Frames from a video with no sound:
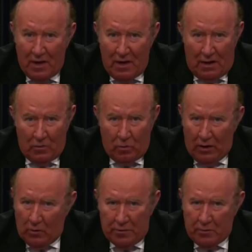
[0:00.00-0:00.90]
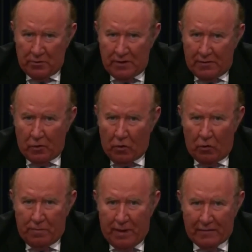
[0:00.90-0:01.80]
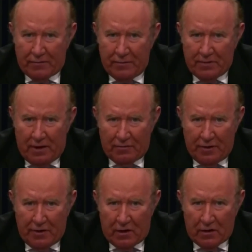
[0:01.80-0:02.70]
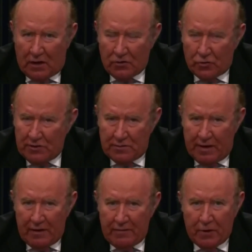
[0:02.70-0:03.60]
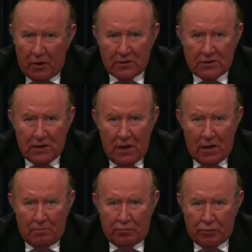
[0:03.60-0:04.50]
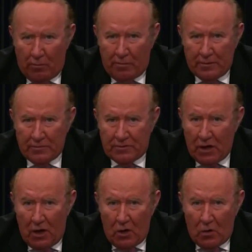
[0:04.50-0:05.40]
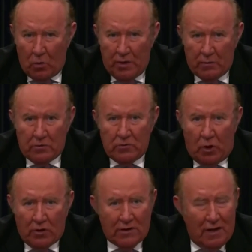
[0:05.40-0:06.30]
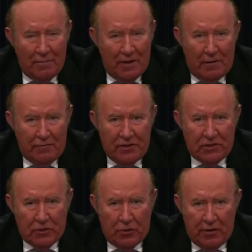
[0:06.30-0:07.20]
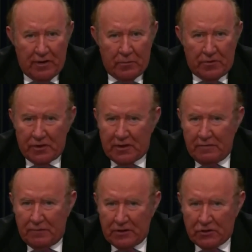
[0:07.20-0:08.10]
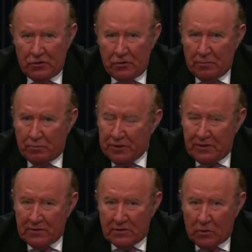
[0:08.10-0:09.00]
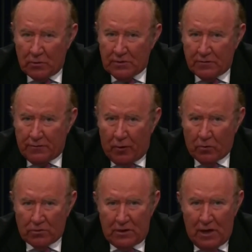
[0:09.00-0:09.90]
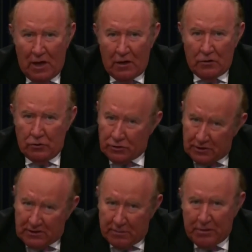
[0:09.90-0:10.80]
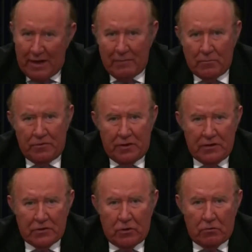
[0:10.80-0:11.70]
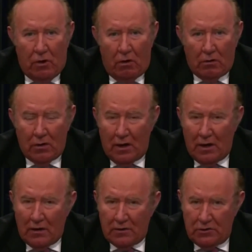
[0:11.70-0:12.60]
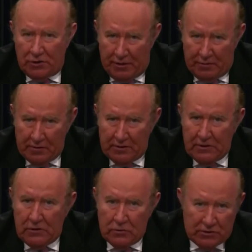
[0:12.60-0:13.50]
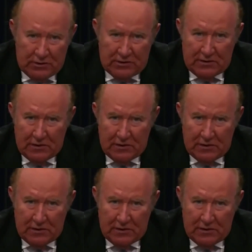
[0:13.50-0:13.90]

And while we will never hold back from covering our country's many flaws and problems, we will not come at every story with the conviction that Britain is always at fault, usually to blame when things go wrong, generally useless.